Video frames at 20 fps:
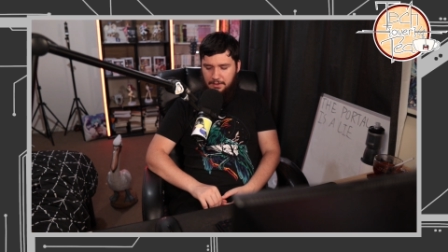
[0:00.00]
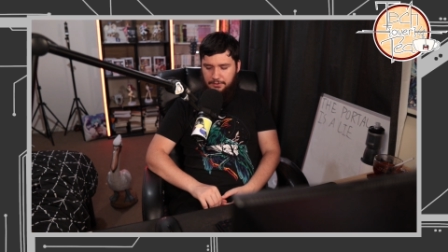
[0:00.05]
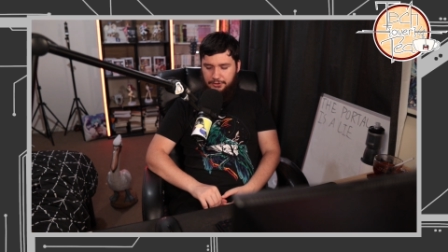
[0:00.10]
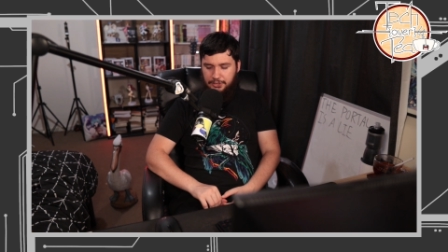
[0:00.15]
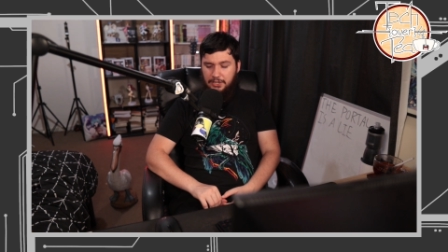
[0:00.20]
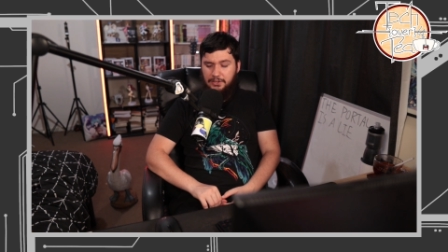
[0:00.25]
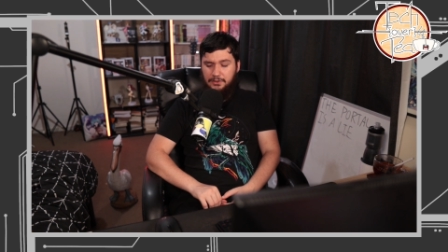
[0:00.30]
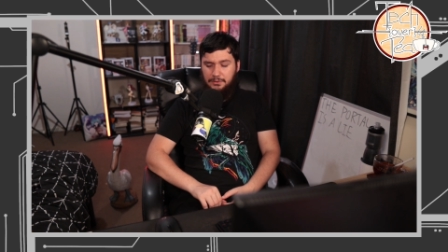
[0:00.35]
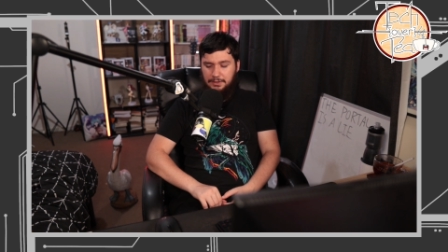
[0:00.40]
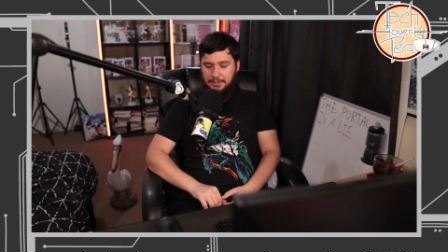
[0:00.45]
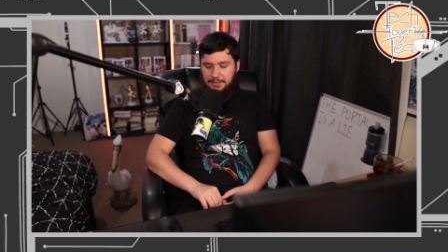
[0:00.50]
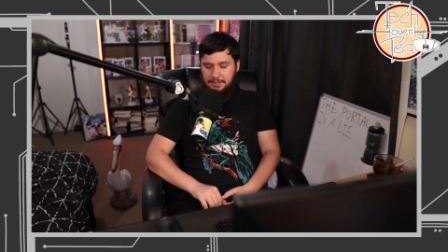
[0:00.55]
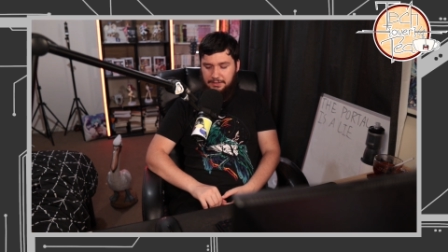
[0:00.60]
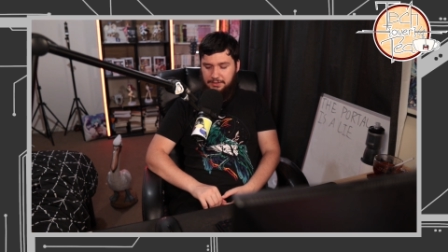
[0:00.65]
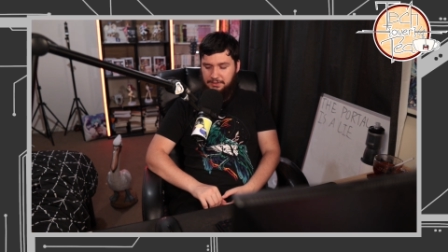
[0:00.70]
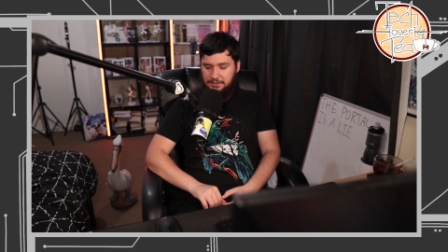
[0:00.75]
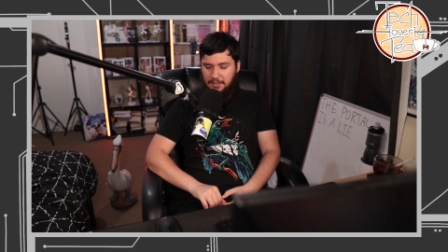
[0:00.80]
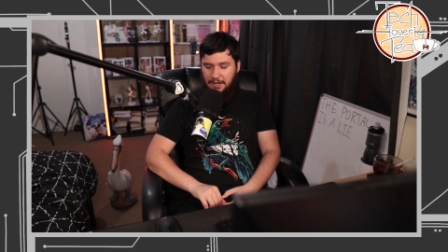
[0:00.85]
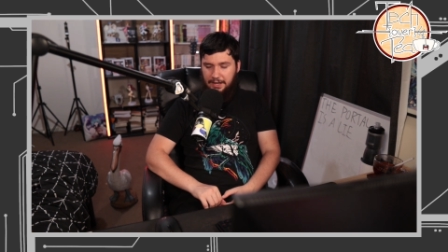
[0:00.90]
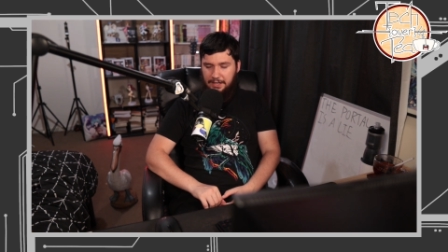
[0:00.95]
Generally, the
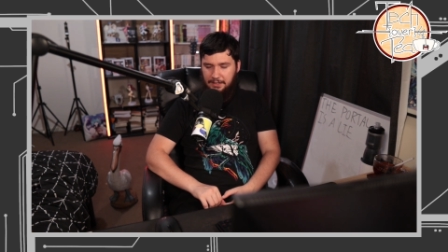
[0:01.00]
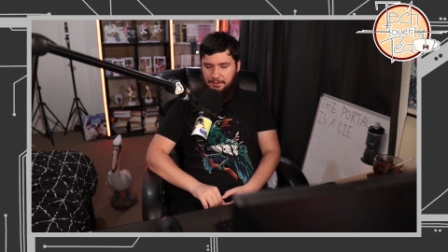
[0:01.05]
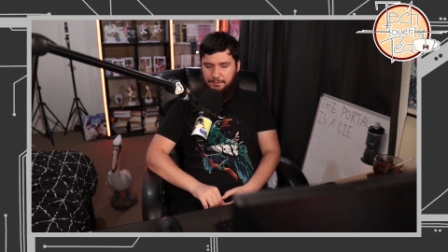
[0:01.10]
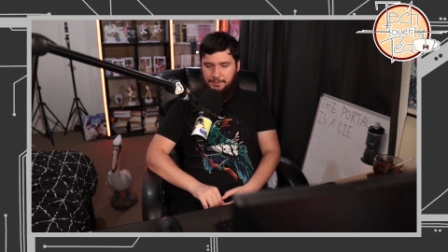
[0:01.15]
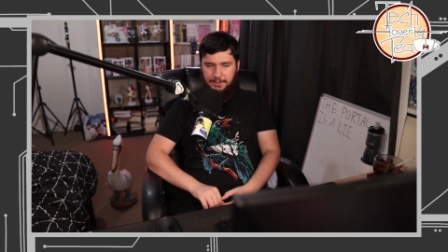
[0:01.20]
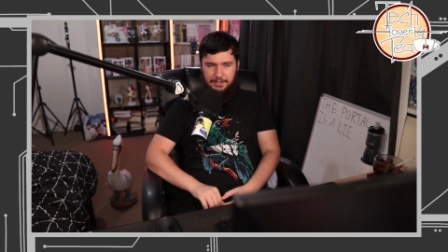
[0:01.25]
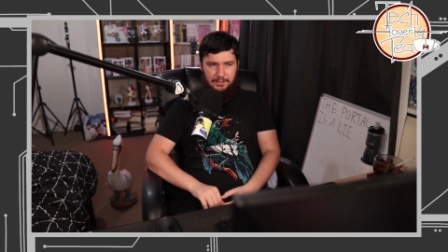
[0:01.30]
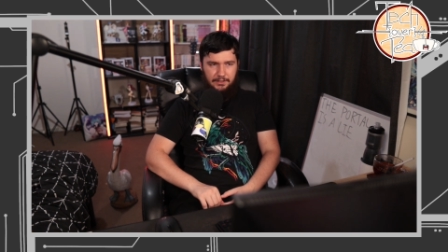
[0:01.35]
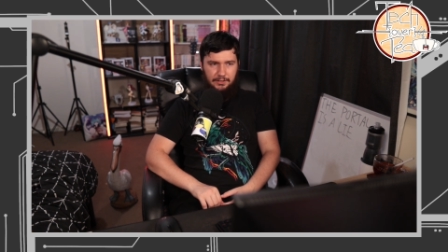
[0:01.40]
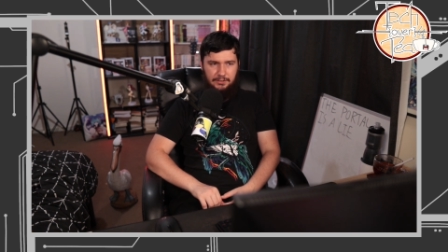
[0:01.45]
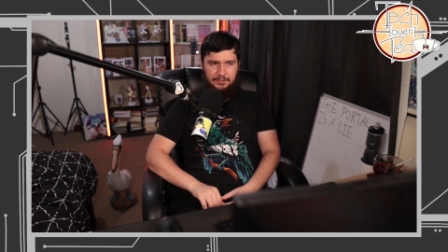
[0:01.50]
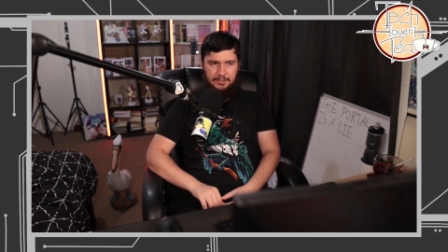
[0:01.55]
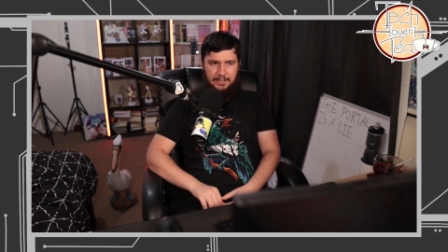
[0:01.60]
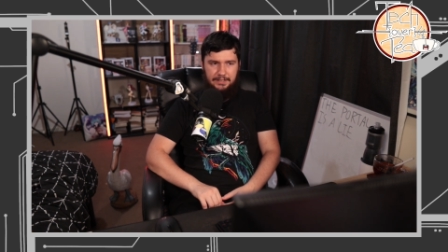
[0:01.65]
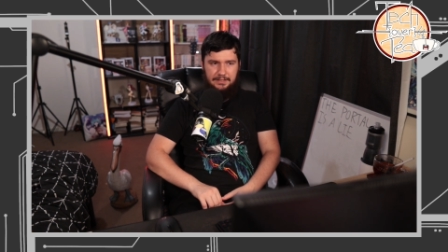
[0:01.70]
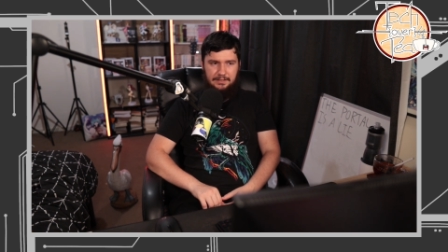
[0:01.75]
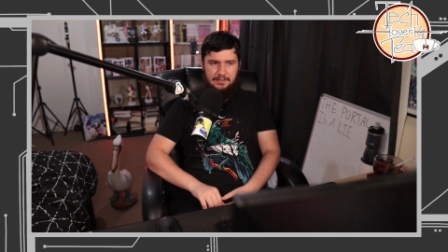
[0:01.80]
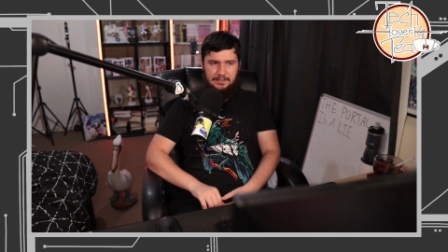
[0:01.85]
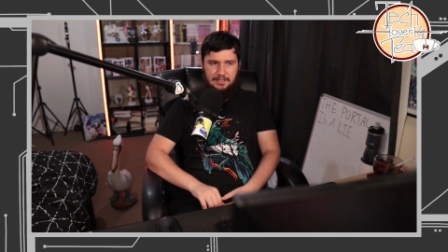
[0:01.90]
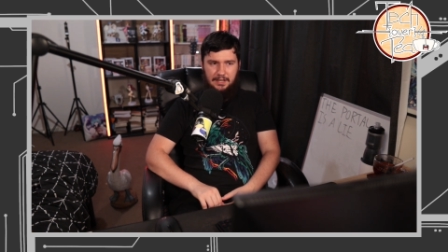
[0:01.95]
style of videos
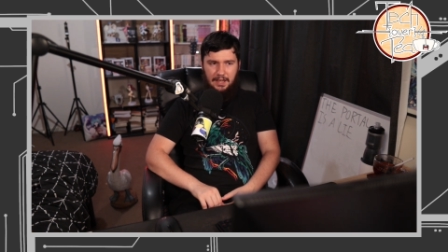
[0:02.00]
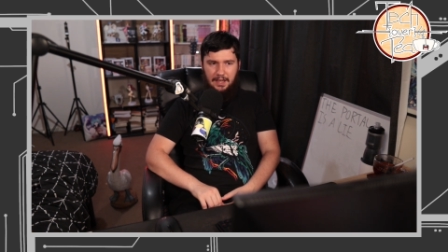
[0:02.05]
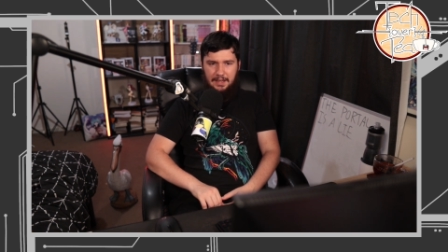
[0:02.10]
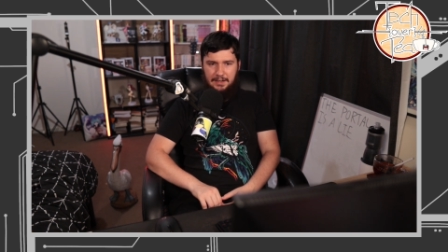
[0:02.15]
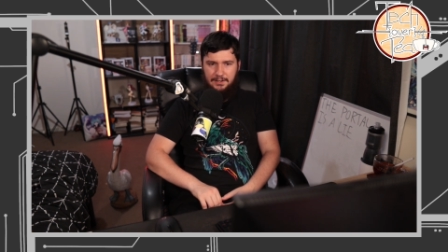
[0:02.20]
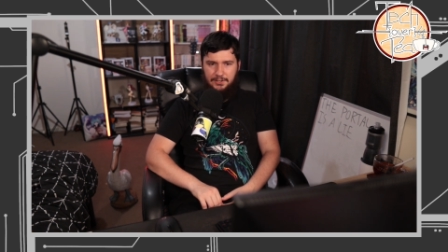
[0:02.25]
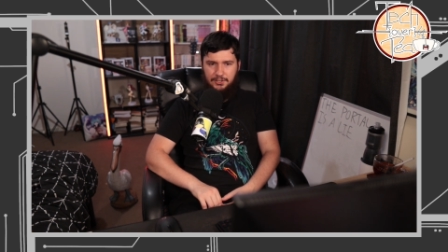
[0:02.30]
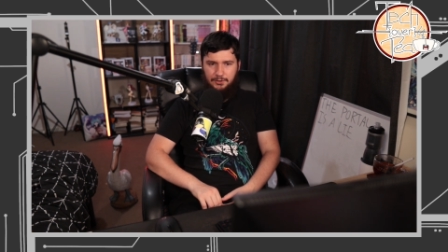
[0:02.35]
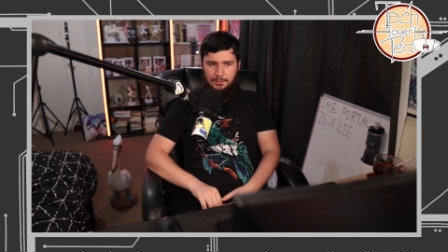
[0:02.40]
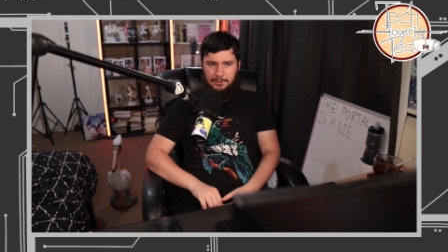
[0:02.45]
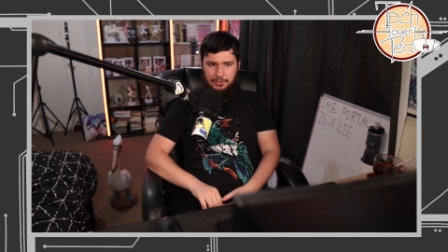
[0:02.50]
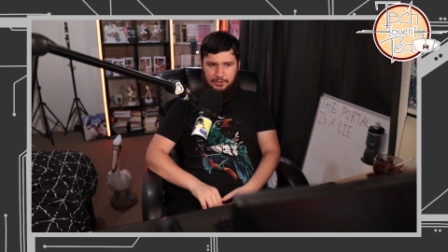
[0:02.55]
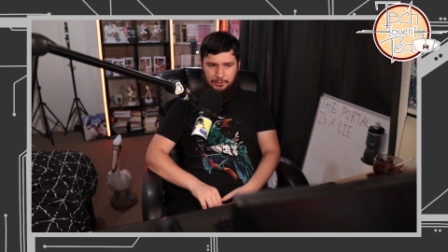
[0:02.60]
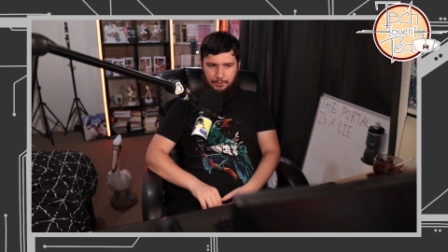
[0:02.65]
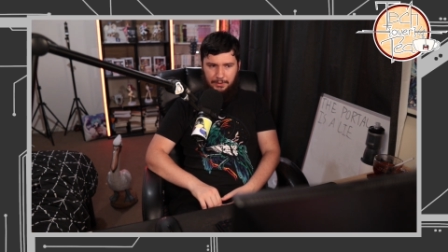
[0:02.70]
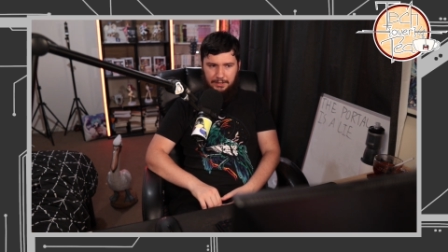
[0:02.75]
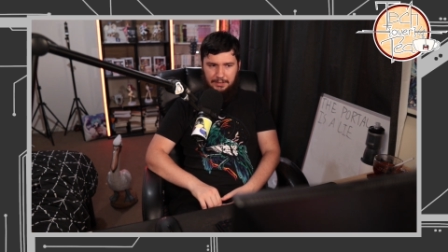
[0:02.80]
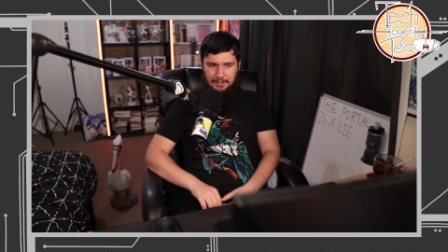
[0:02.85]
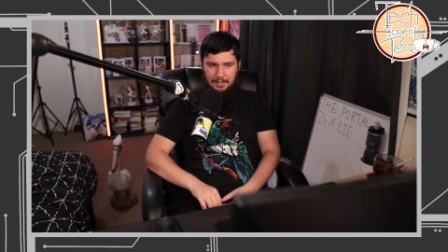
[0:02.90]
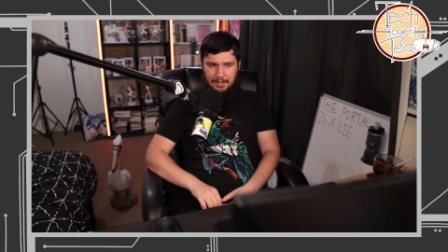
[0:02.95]
I tend to
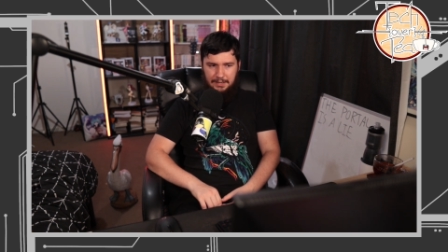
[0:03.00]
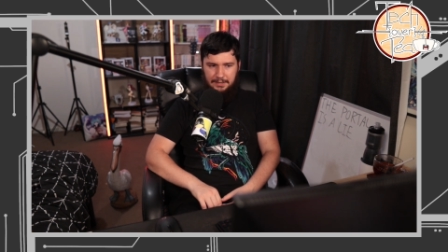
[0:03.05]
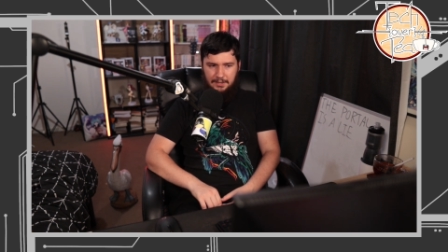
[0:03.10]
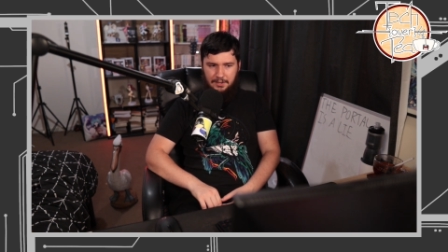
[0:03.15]
enjoy, like...